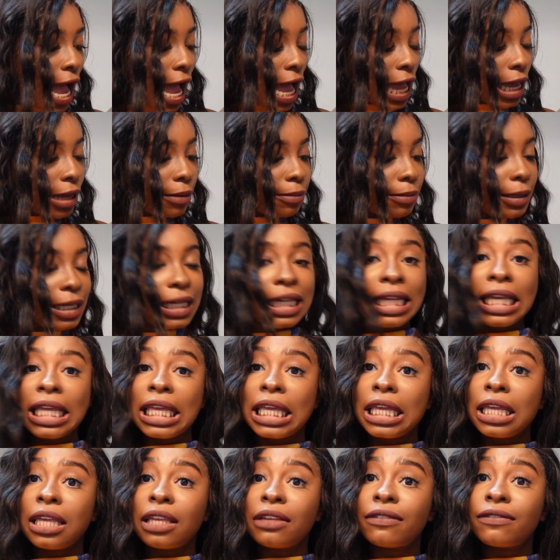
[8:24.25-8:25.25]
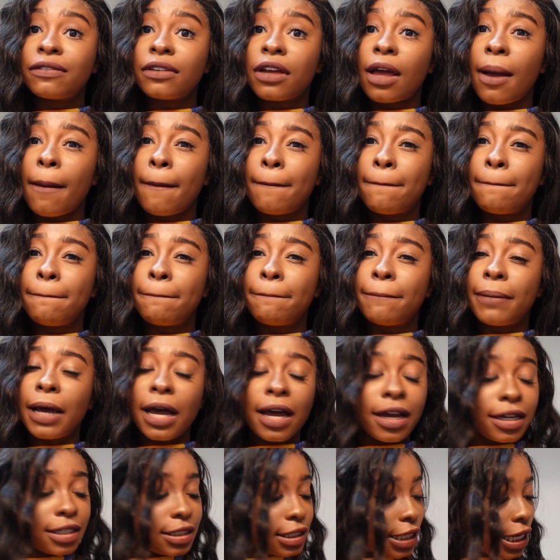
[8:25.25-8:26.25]
I believe,
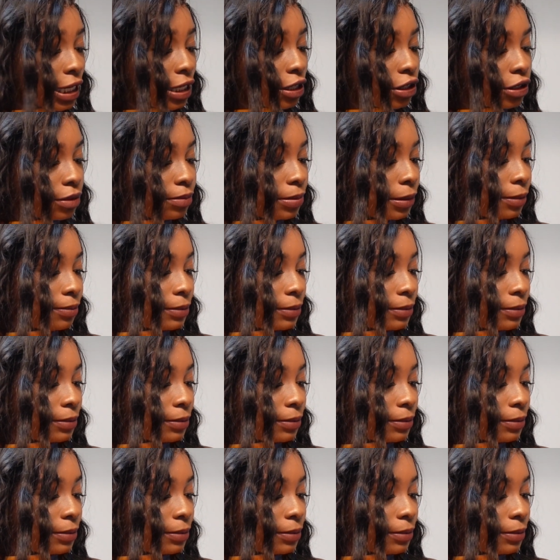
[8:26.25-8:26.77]
but I could be